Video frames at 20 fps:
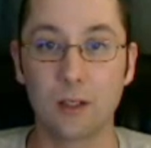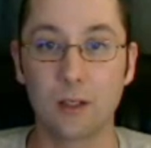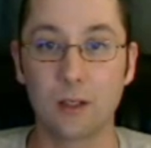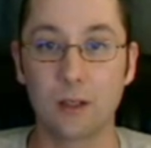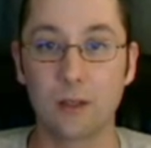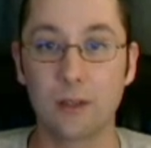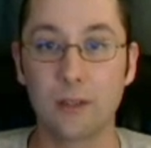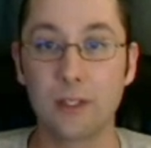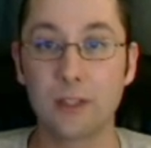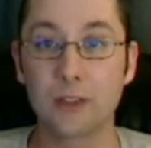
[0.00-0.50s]

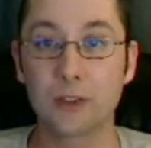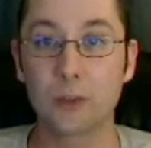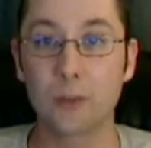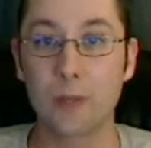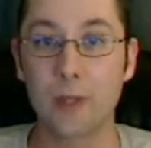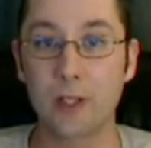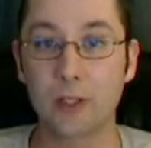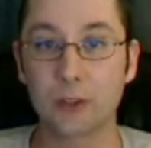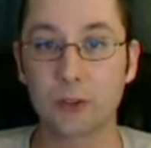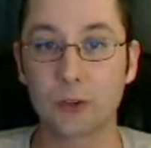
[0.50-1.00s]
These are
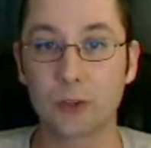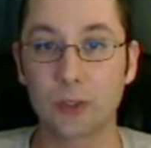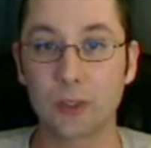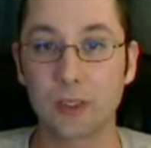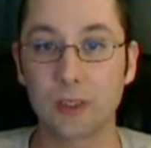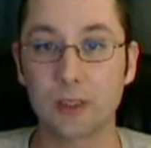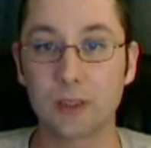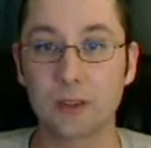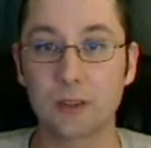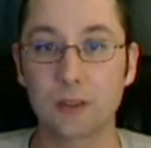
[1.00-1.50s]

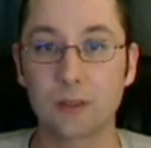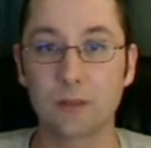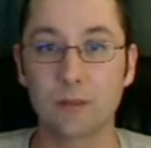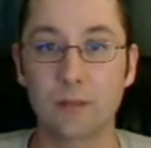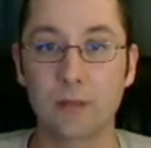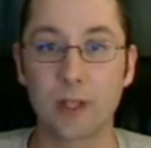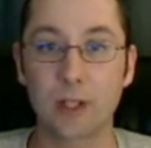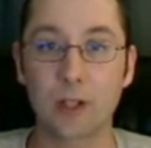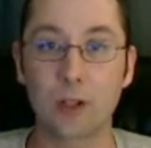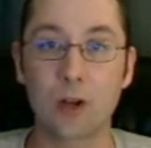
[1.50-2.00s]
ministries
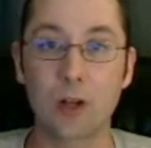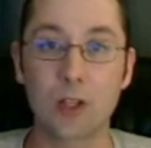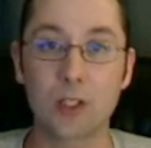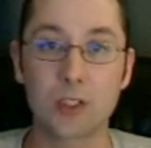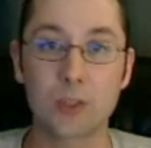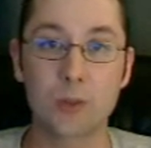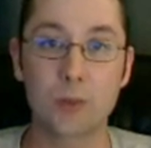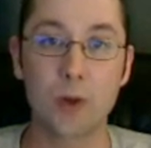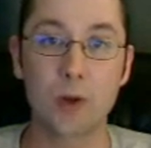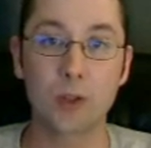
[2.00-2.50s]
that God
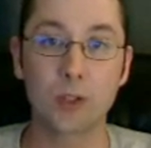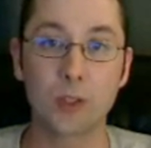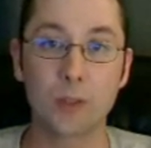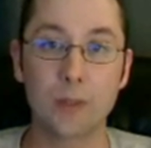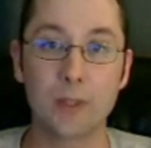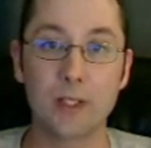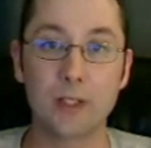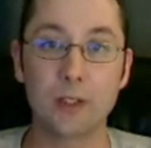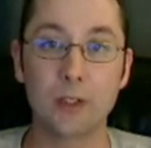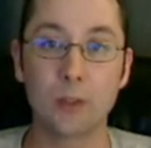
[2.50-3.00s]
spoke to
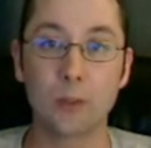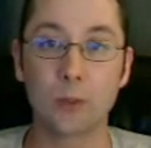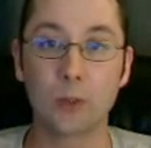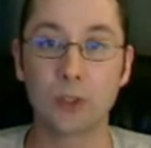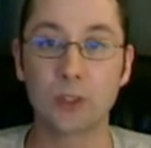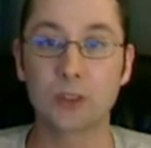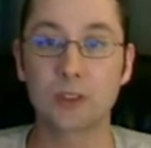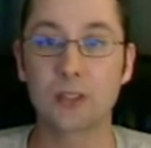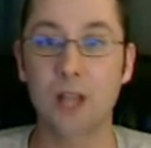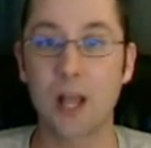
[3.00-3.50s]
me
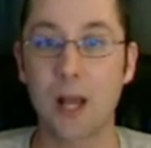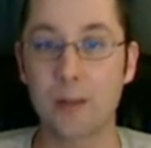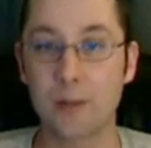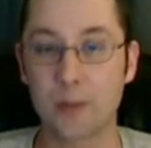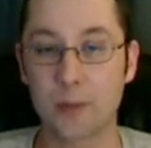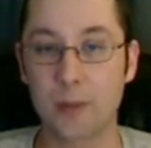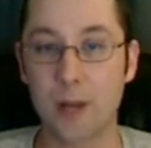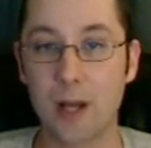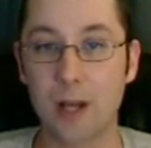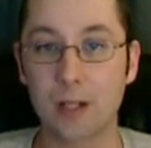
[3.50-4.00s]
numerous
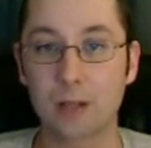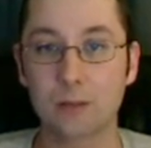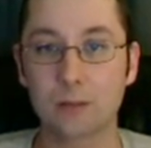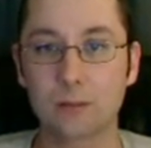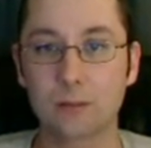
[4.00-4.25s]
times about,